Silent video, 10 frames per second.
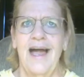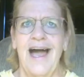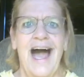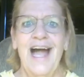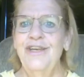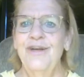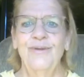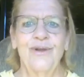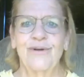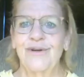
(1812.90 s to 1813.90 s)
I no
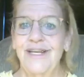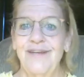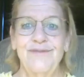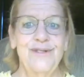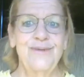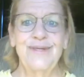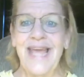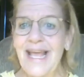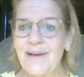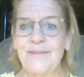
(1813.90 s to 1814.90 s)
longer give two
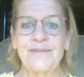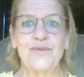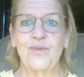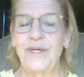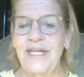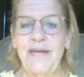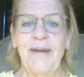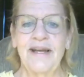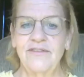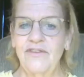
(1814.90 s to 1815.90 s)
damns when he
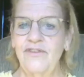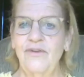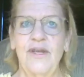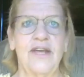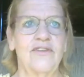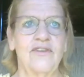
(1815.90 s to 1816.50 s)
packs his suitcase,